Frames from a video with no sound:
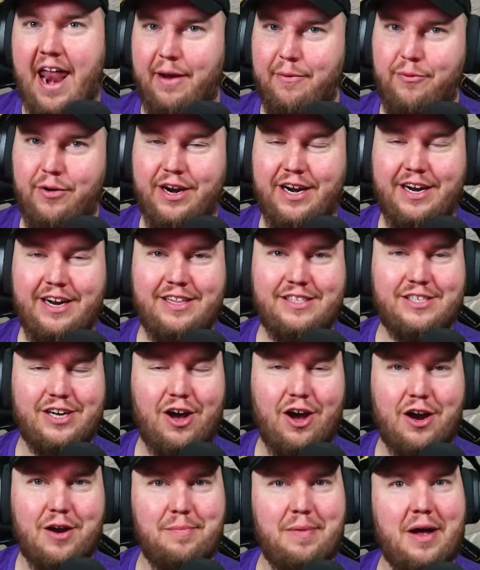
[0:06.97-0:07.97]
I wanted to
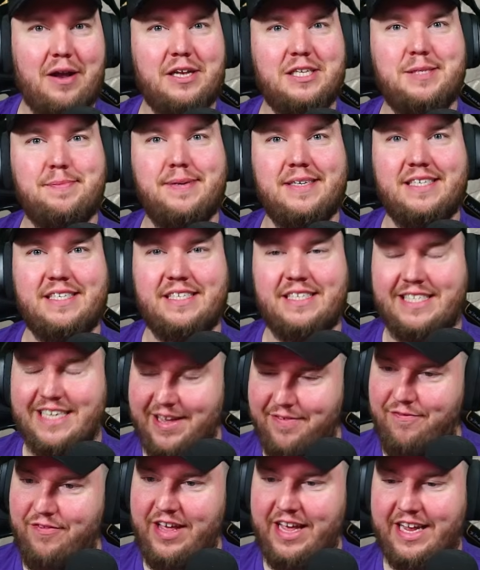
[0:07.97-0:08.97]
talk about a
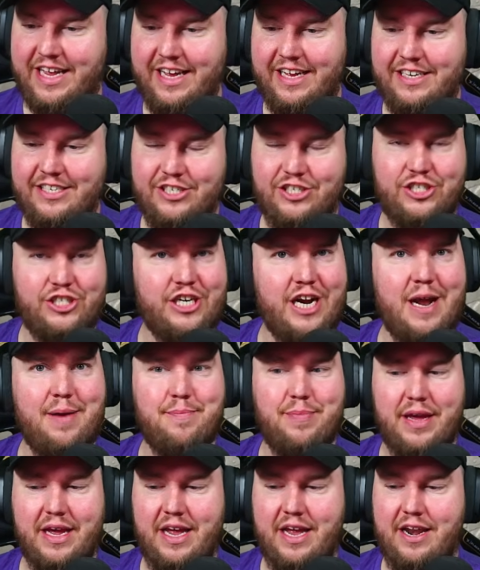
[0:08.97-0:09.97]
specific
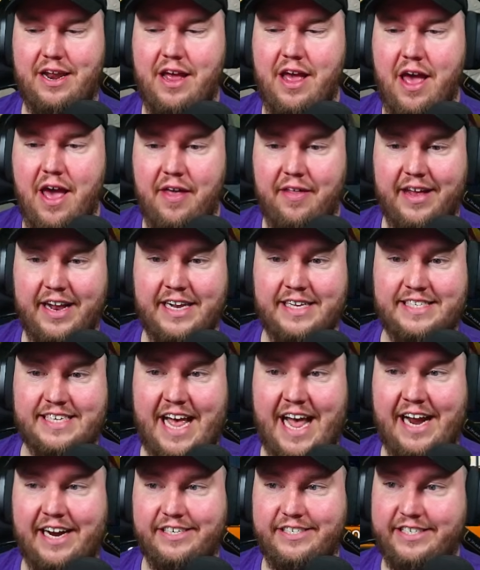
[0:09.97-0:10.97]
champion that has
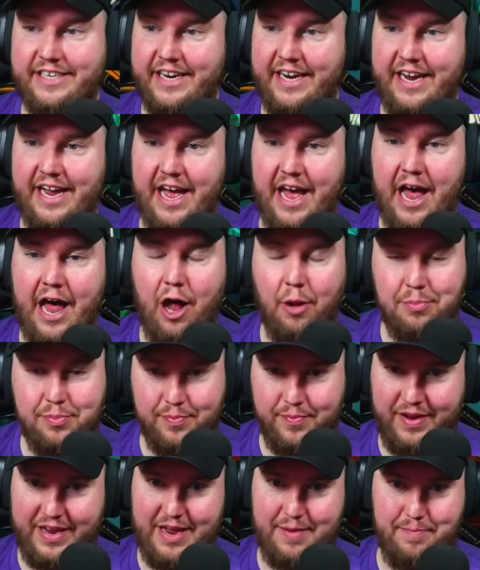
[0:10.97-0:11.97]
actually
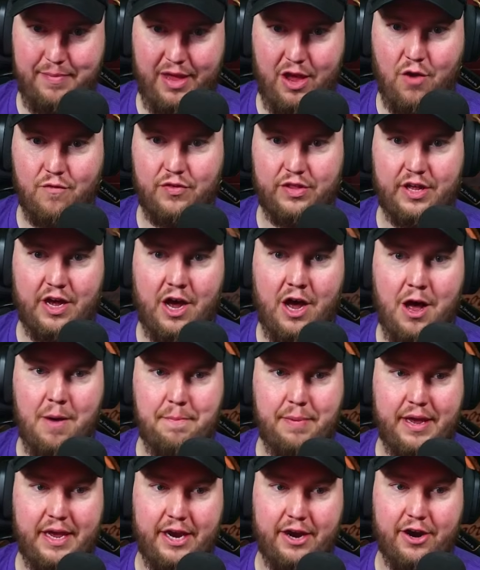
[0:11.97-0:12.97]
helped get me over the
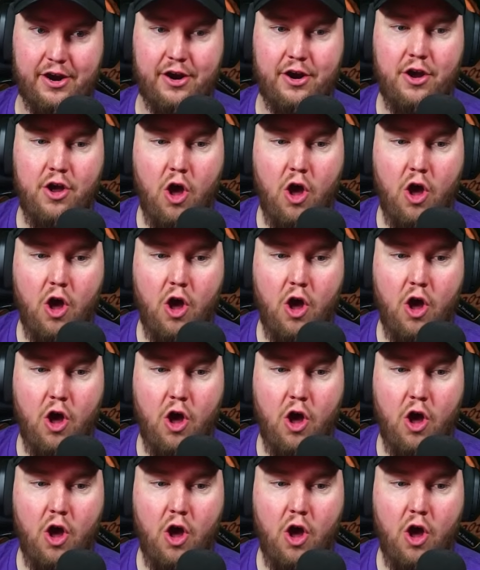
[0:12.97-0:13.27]
hump here